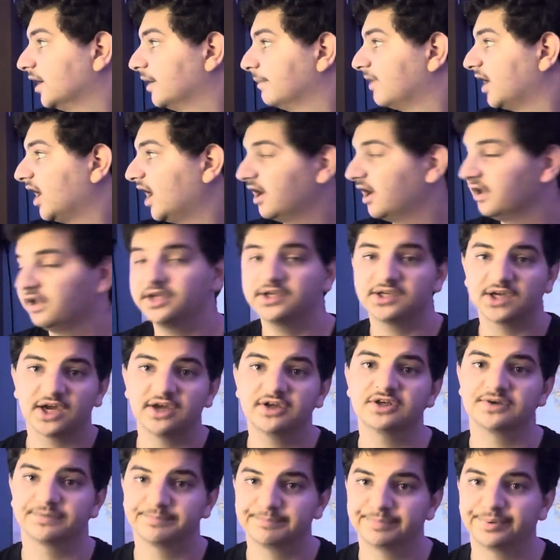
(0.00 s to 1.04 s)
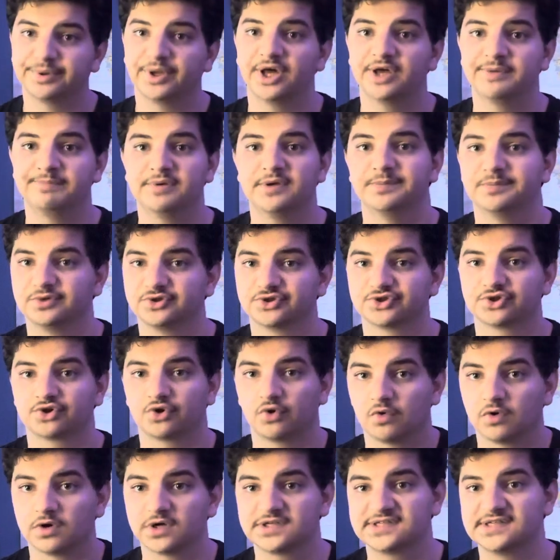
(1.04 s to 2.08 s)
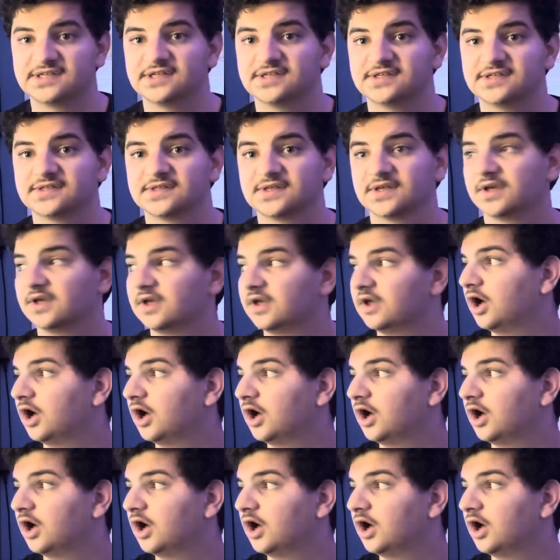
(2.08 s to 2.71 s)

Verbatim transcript: But I like how you can play people's courses